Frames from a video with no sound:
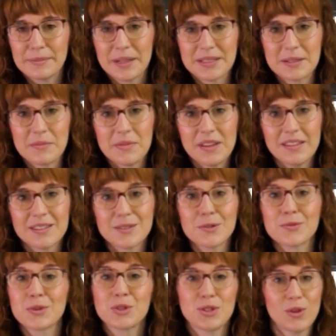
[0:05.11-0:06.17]
about something that's
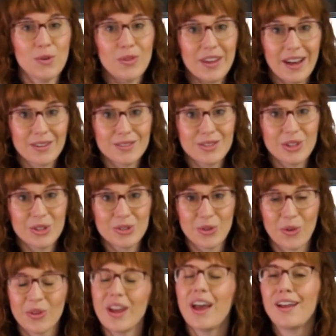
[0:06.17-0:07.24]
over 2,000 years
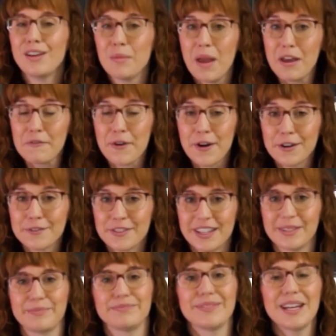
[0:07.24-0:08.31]
old, and you may have heard of
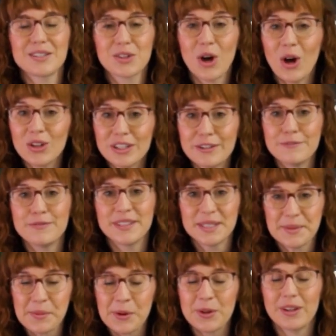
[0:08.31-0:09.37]
it. It's called
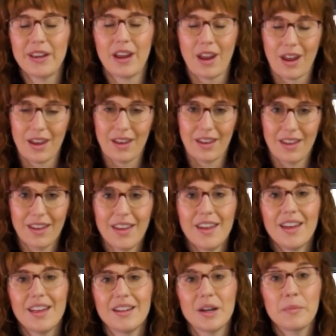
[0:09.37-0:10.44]
invisible ink.
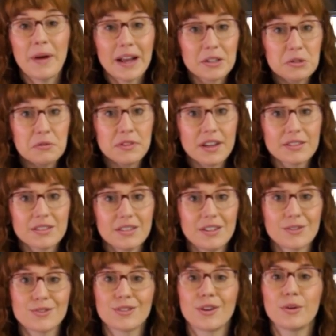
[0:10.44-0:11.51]
Now back 2,000
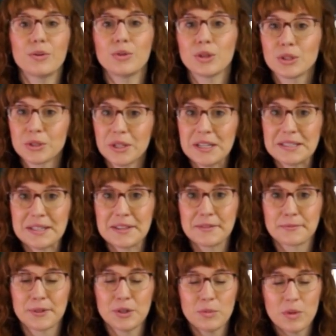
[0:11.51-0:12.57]
years ago, the Greeks and the
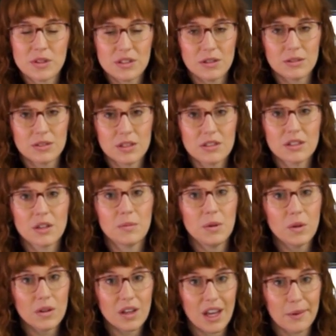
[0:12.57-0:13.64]
Romans used it to
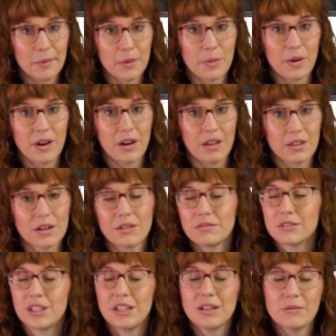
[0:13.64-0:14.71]
communicate with one another when
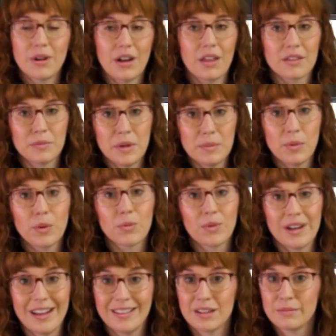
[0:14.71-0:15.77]
they didn't want other people
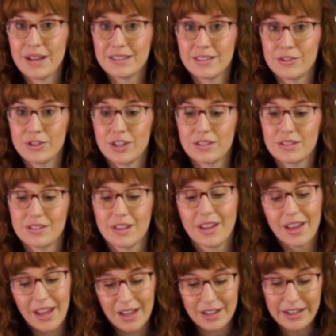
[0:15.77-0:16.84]
reading their messages.
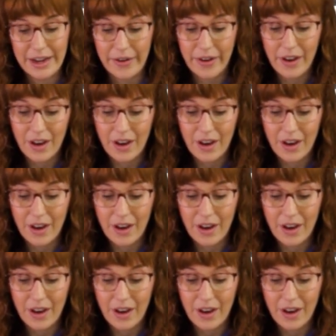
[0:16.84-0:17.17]
Now,